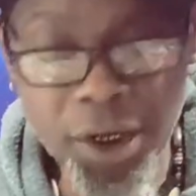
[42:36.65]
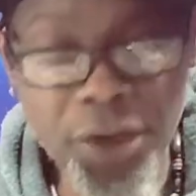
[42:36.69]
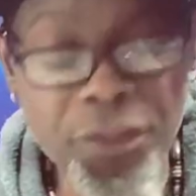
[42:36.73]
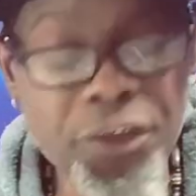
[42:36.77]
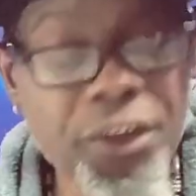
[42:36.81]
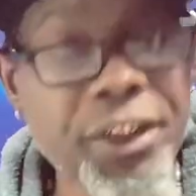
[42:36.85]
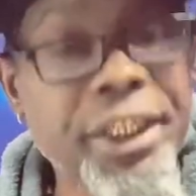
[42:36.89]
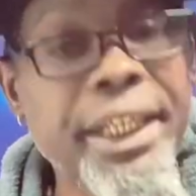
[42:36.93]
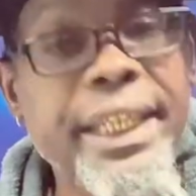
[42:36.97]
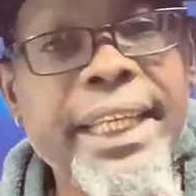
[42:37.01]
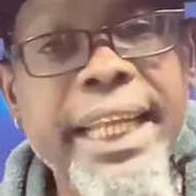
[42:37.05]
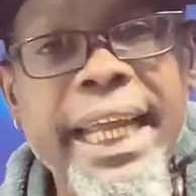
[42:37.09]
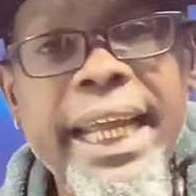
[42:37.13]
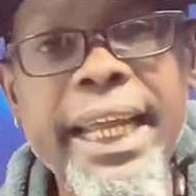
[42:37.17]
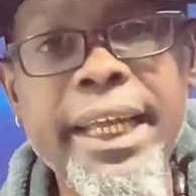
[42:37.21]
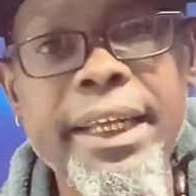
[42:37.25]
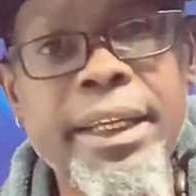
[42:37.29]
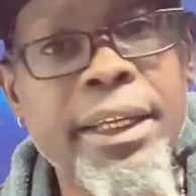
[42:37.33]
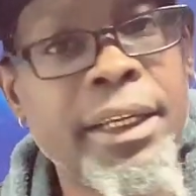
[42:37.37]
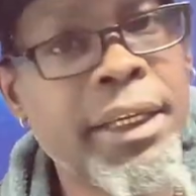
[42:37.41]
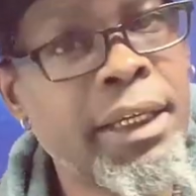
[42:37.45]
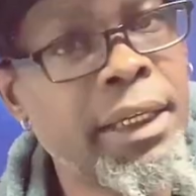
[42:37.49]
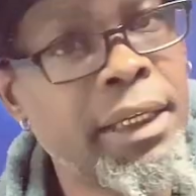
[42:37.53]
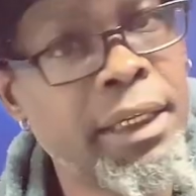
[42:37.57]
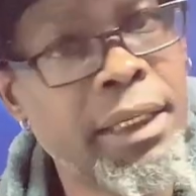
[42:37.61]
Other than
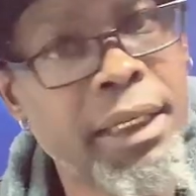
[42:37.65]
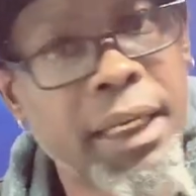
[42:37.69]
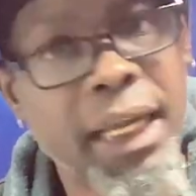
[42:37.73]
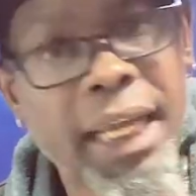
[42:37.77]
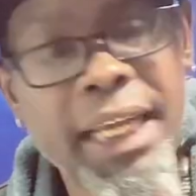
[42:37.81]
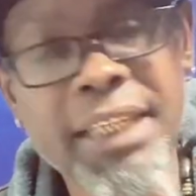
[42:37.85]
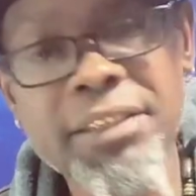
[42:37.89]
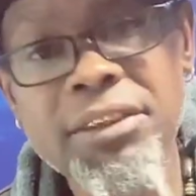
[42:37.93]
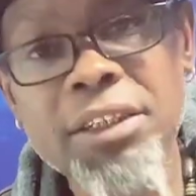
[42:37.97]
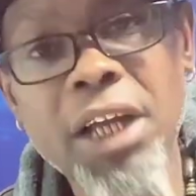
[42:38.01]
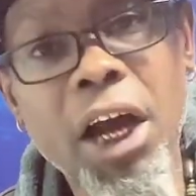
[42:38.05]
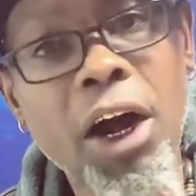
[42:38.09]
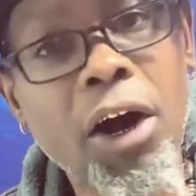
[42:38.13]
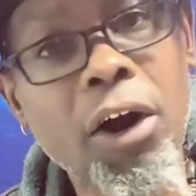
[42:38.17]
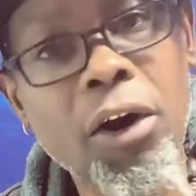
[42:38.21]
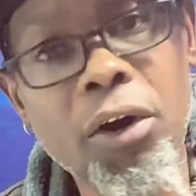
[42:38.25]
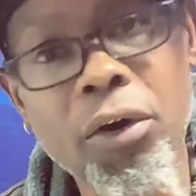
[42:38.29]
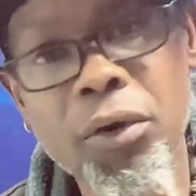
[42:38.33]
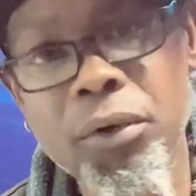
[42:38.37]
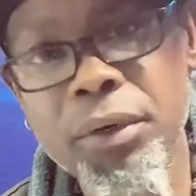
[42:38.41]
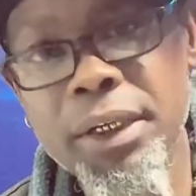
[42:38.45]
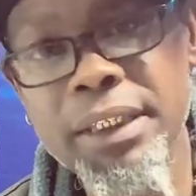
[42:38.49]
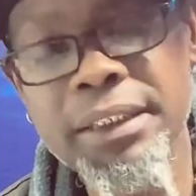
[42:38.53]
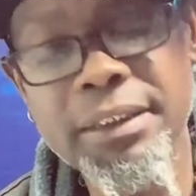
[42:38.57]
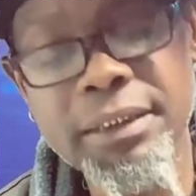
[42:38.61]
that, it's
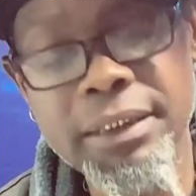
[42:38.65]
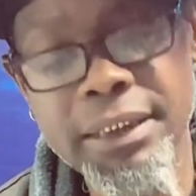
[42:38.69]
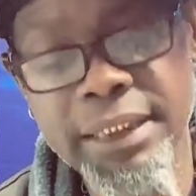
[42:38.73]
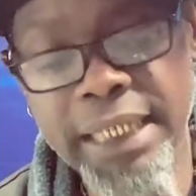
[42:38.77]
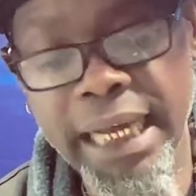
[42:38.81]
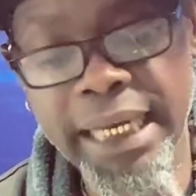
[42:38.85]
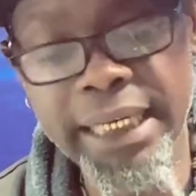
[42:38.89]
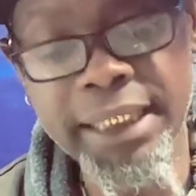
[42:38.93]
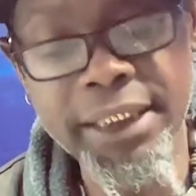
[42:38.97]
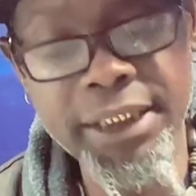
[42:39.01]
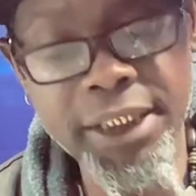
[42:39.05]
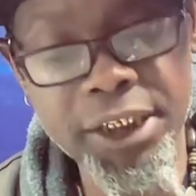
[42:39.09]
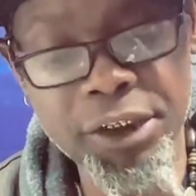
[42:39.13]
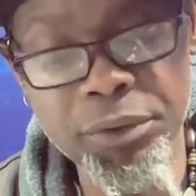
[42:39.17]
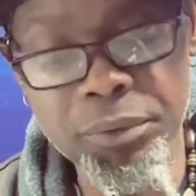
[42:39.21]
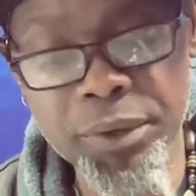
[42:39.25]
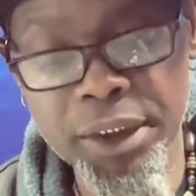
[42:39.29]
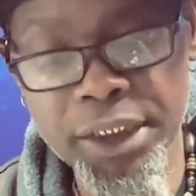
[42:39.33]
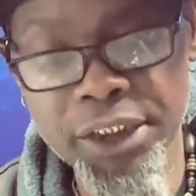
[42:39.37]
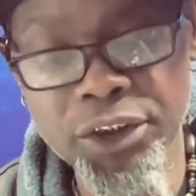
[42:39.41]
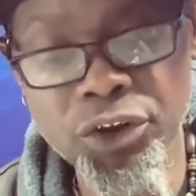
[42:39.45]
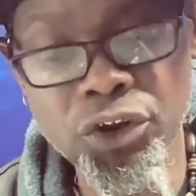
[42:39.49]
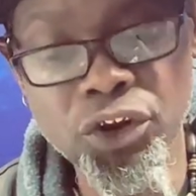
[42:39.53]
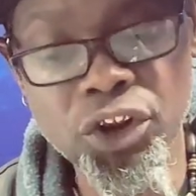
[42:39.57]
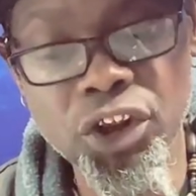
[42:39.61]
like
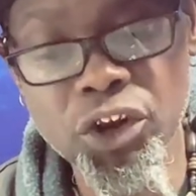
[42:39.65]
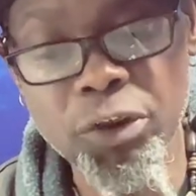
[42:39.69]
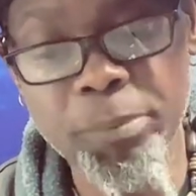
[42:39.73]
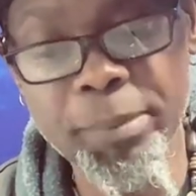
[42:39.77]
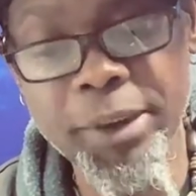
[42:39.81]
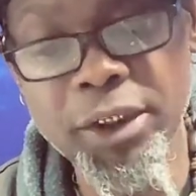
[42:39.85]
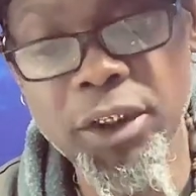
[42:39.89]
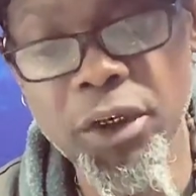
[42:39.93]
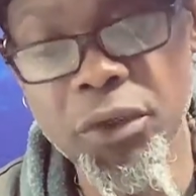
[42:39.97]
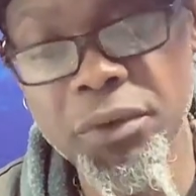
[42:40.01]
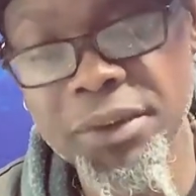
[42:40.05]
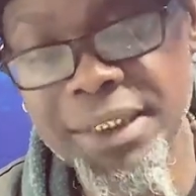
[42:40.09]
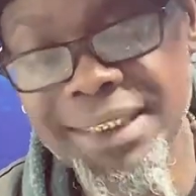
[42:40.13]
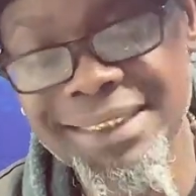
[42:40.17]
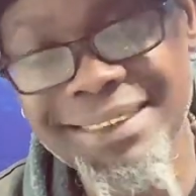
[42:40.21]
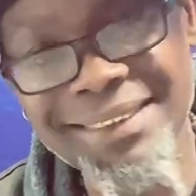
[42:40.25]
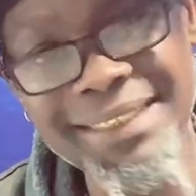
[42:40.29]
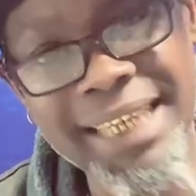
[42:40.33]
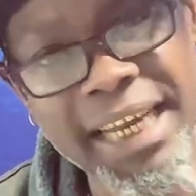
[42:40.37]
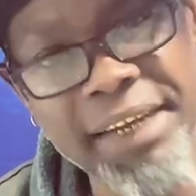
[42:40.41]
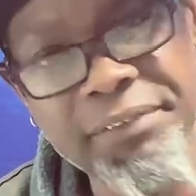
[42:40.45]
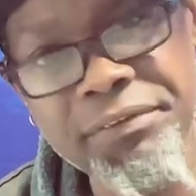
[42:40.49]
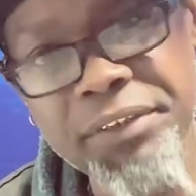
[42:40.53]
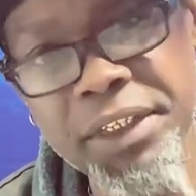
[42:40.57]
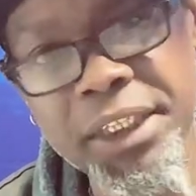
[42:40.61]
literally you're just gonna be learning the
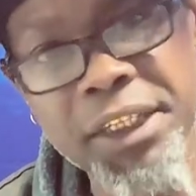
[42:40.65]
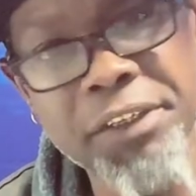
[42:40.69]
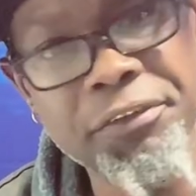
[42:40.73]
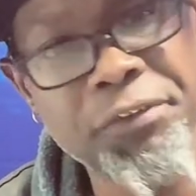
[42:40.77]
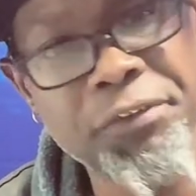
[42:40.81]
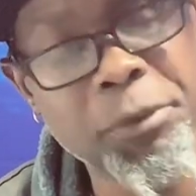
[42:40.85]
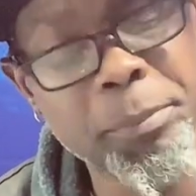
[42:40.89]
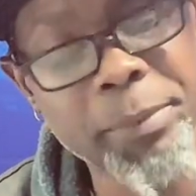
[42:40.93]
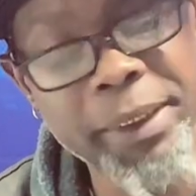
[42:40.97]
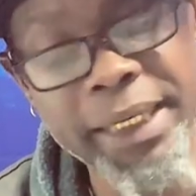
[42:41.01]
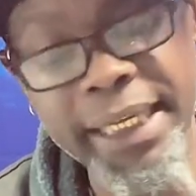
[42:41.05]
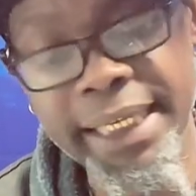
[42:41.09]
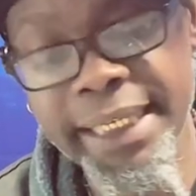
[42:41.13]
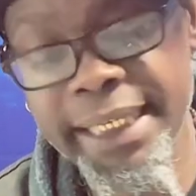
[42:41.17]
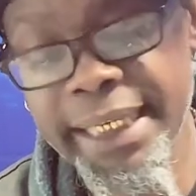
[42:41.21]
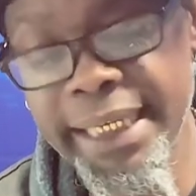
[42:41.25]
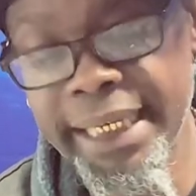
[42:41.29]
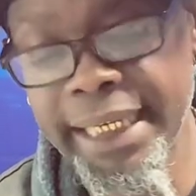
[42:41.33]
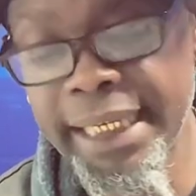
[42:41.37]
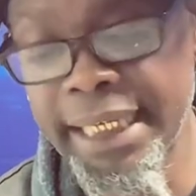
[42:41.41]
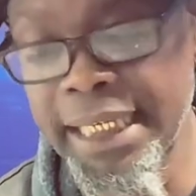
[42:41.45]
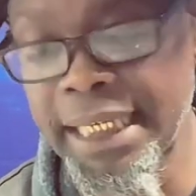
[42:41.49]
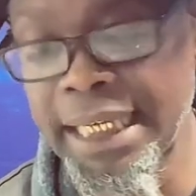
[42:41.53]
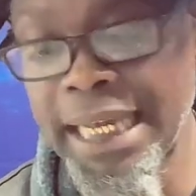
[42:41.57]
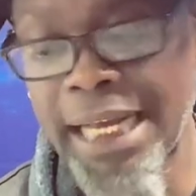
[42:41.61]
safety from
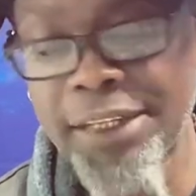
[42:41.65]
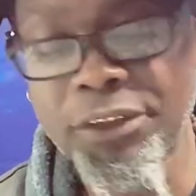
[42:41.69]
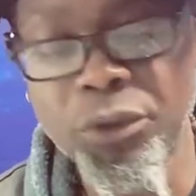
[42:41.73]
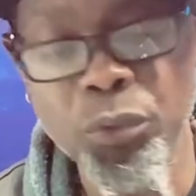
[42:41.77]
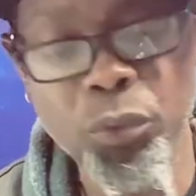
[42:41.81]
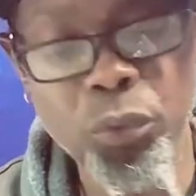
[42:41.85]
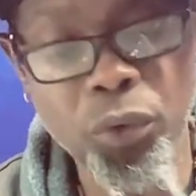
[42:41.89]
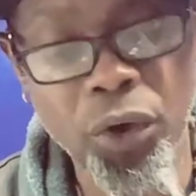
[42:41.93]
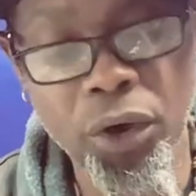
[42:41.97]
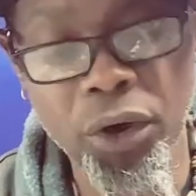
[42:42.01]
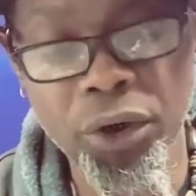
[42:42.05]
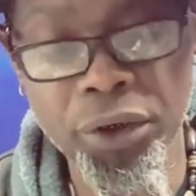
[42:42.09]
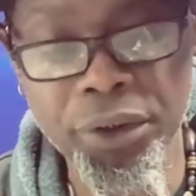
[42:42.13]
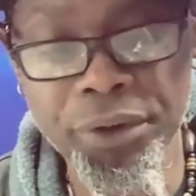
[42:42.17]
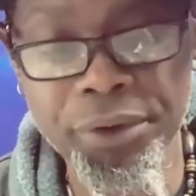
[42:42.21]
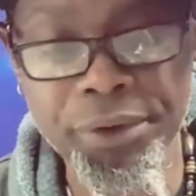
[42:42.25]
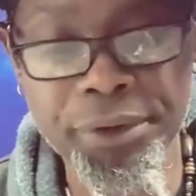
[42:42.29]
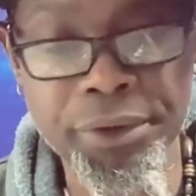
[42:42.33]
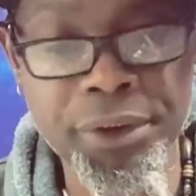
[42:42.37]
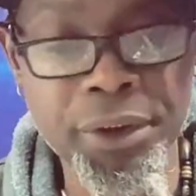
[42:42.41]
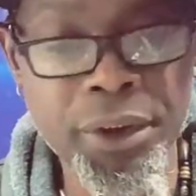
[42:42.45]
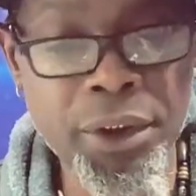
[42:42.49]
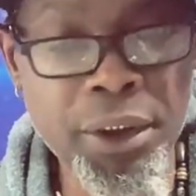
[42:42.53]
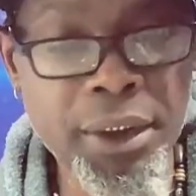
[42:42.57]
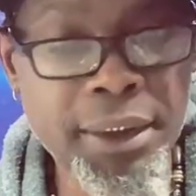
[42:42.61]
getting in and out the
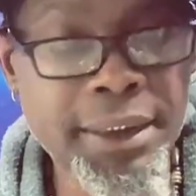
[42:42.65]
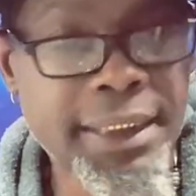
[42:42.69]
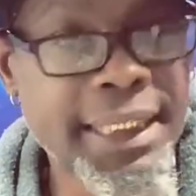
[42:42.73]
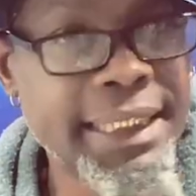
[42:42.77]
water,